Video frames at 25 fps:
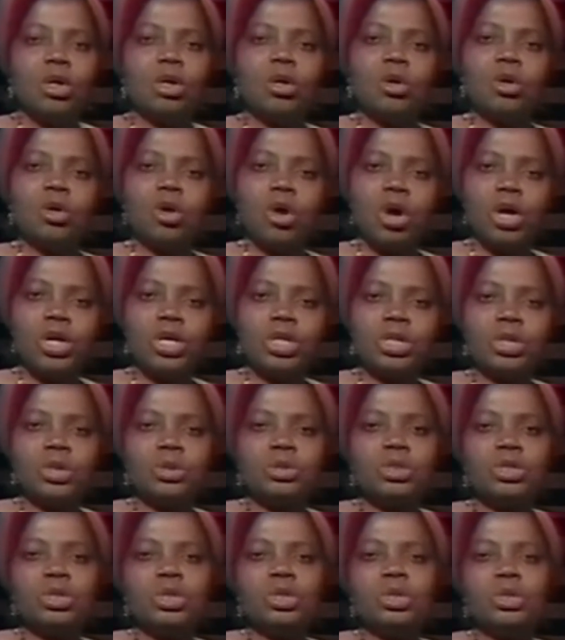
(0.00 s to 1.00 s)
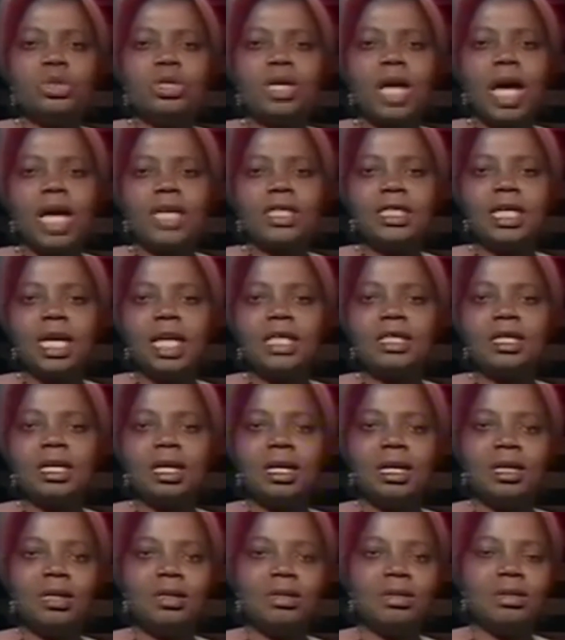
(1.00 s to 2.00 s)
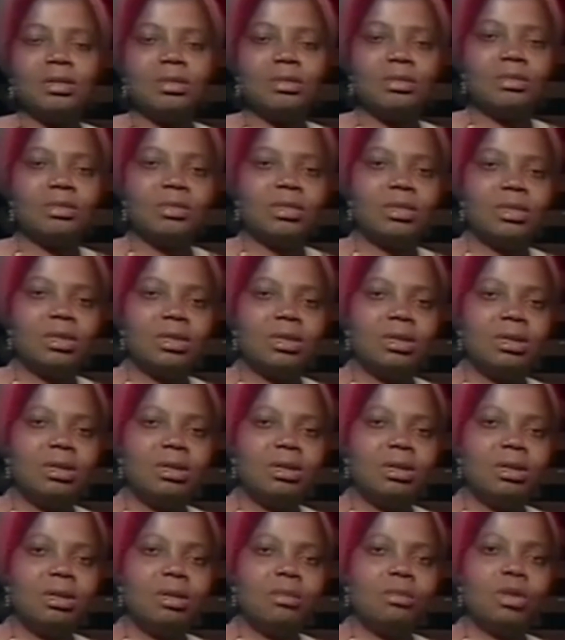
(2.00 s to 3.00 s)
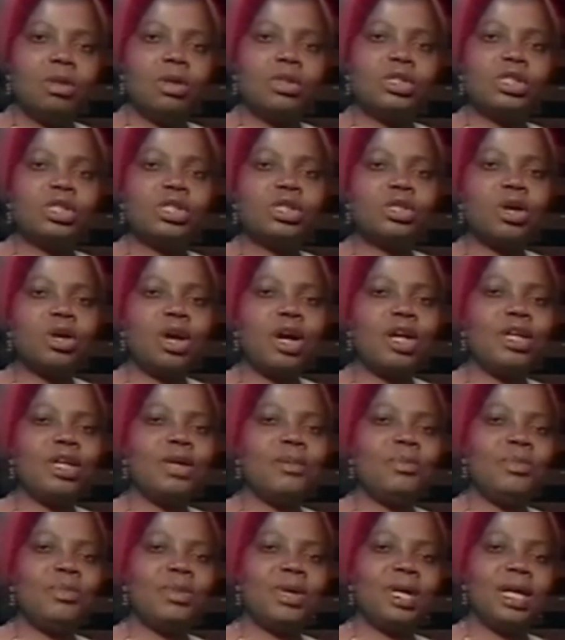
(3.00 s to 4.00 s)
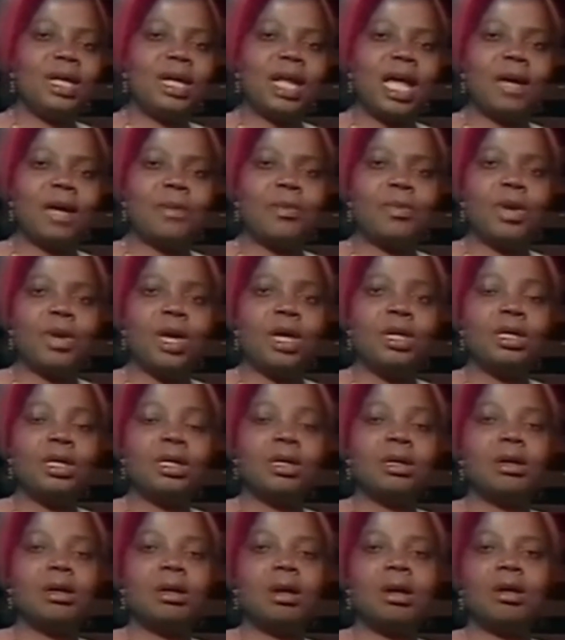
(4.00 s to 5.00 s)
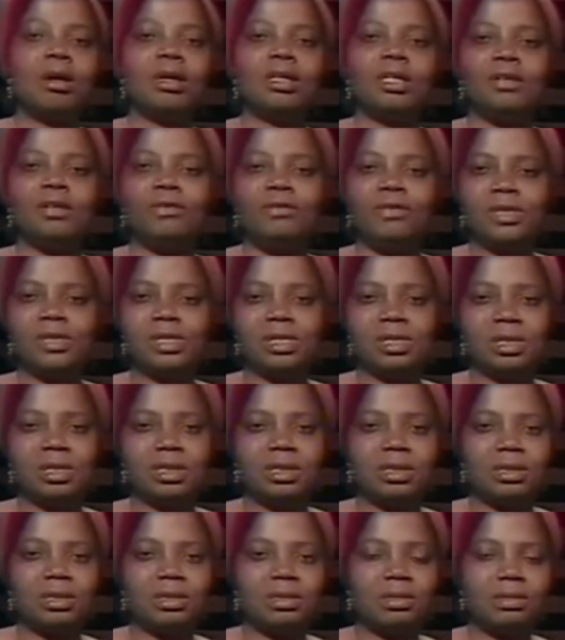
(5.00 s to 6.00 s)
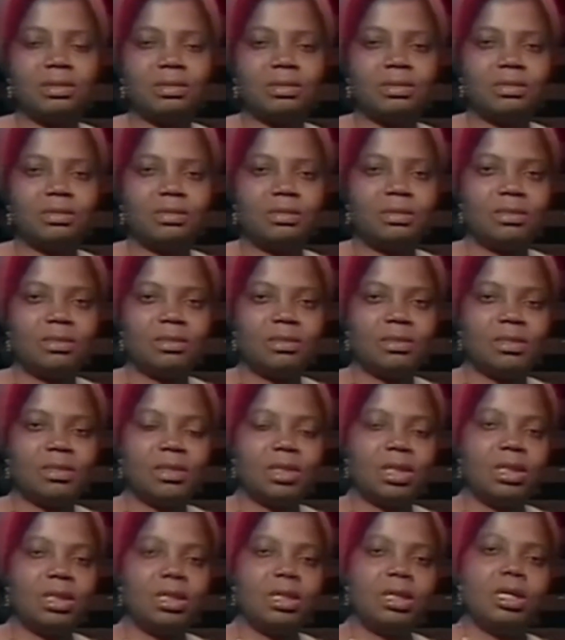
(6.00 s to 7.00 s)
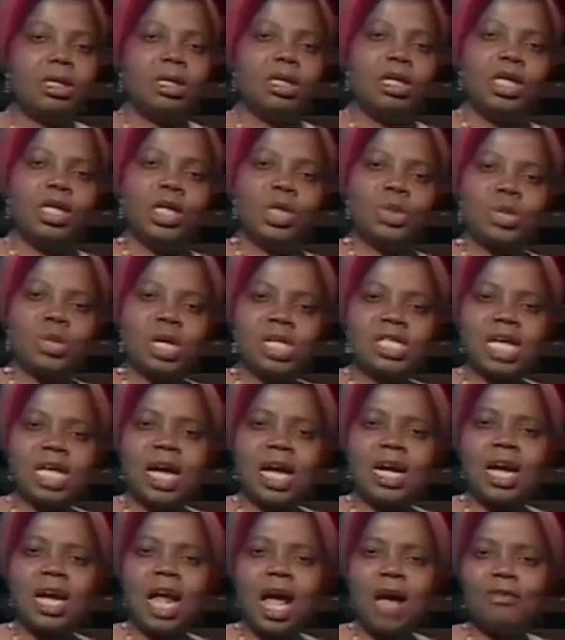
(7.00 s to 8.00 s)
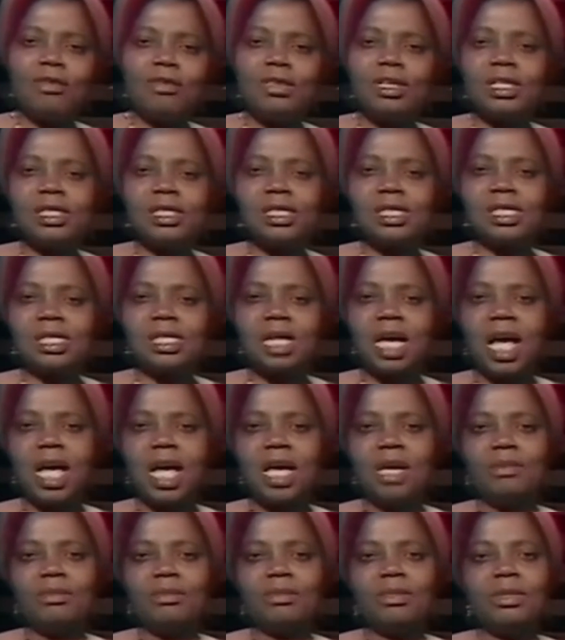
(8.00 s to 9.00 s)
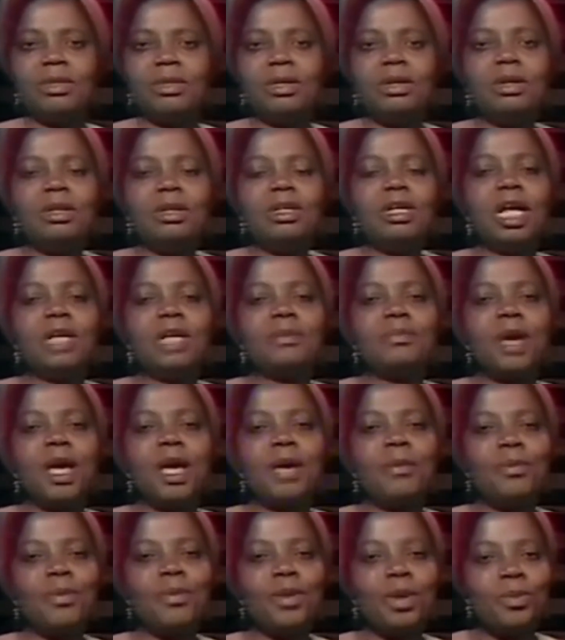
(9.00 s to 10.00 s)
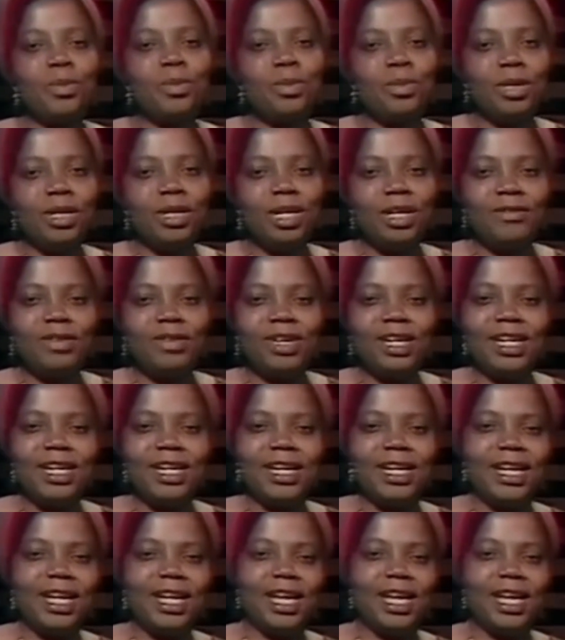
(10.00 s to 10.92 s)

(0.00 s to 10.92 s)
Going to the United Kingdom must surely be like paying God a visit. It was around this time that my people living in